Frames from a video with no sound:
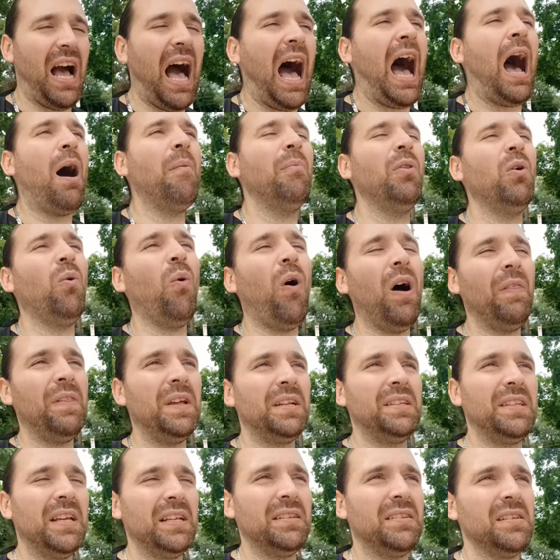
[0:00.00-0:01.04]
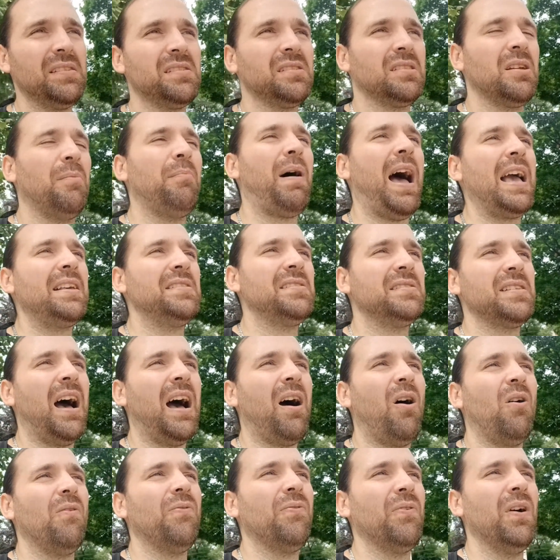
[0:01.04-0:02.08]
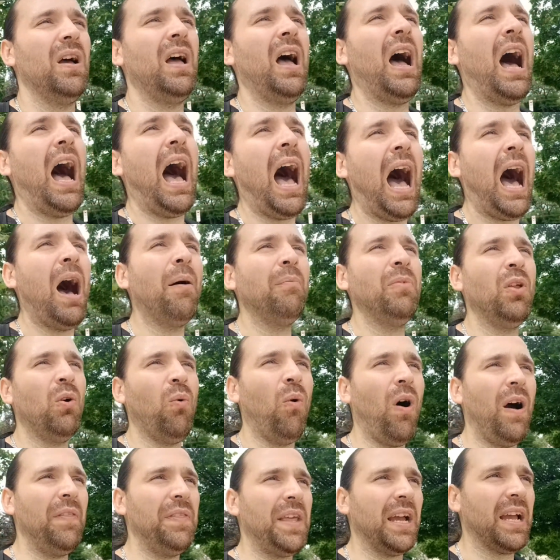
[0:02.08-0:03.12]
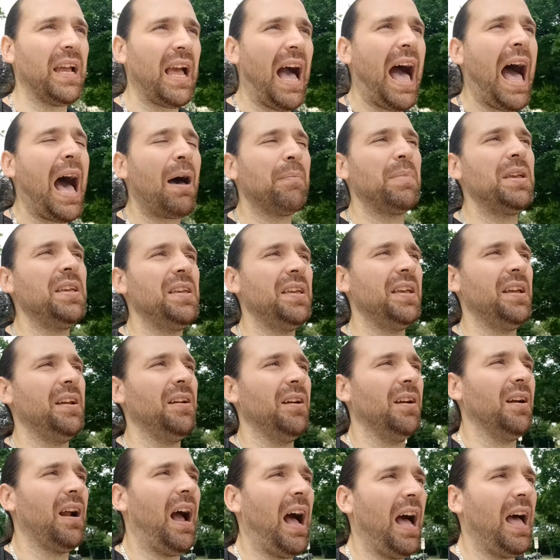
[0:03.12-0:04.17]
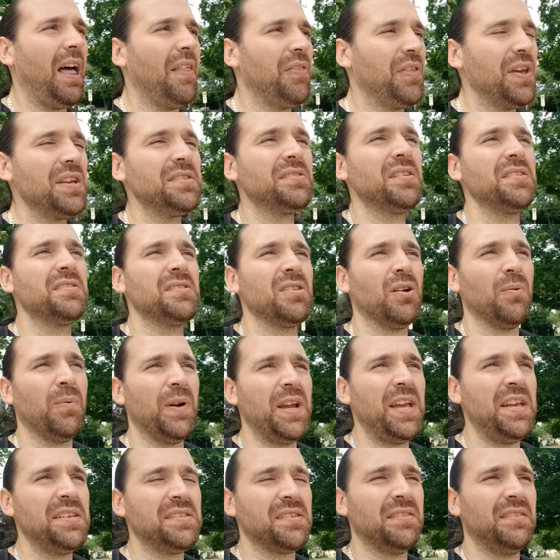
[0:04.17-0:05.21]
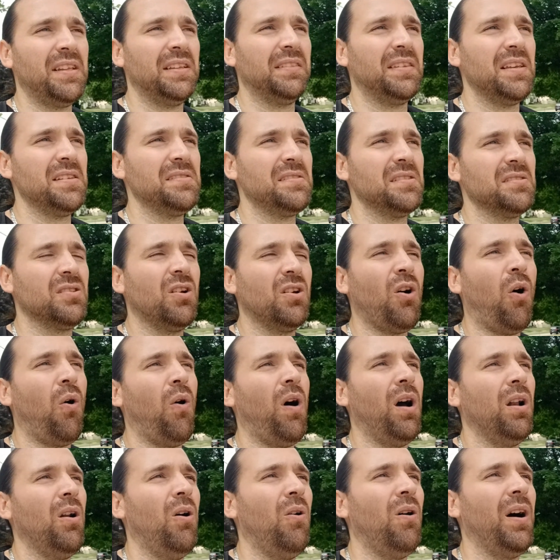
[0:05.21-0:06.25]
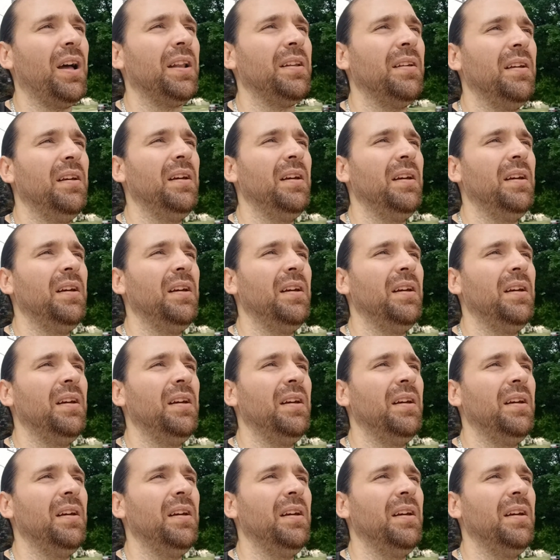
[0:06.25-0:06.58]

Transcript: I'm the one that did this to myself. I'm the one that got me here. This is the reason that this is going on.